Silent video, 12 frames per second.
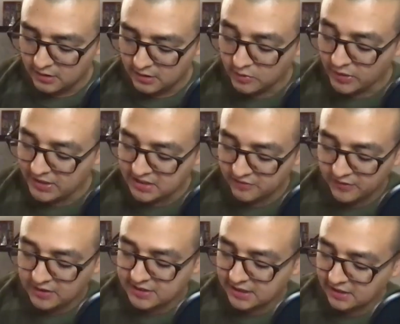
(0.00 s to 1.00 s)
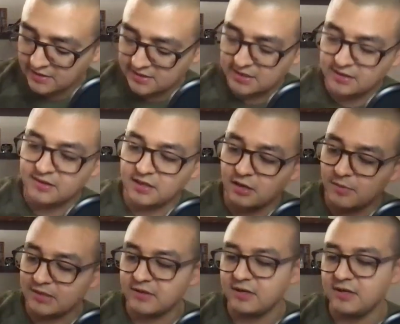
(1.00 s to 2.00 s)
You asked if he could tell us anything
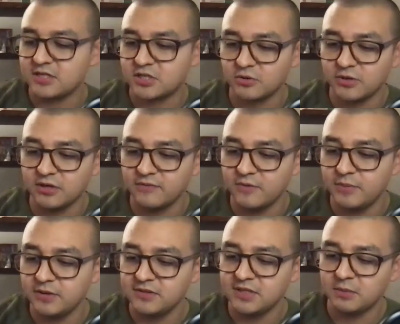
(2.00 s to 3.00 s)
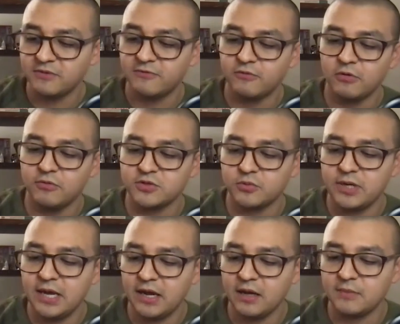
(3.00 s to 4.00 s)
about the history of the building before it was
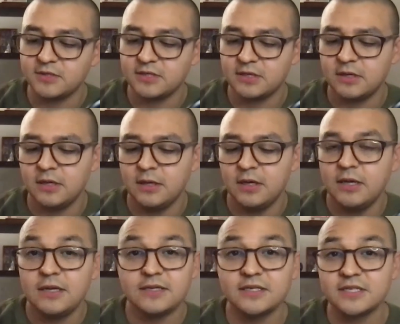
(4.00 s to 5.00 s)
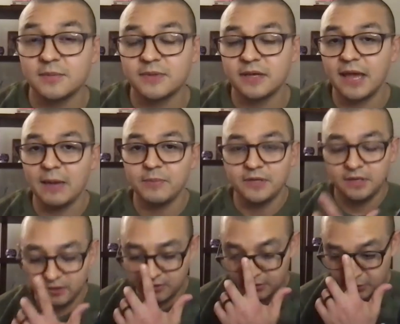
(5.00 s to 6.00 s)
rehabbed. Did something happen
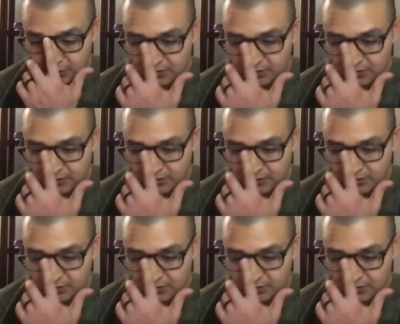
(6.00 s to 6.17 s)
here?